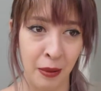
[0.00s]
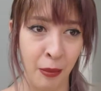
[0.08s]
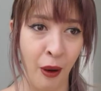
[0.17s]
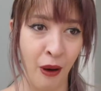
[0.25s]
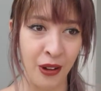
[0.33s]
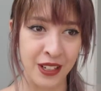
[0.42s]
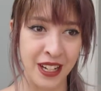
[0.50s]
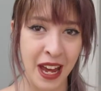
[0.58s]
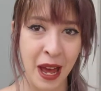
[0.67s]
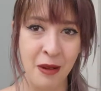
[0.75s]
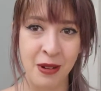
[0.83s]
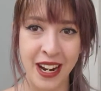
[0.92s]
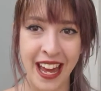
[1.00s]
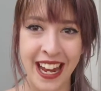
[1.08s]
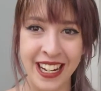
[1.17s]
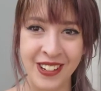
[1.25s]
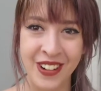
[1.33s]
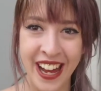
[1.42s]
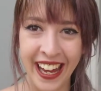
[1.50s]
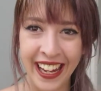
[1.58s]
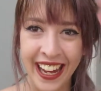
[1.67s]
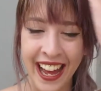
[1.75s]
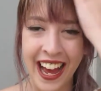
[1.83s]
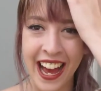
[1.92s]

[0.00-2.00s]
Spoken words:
pot. But anyway,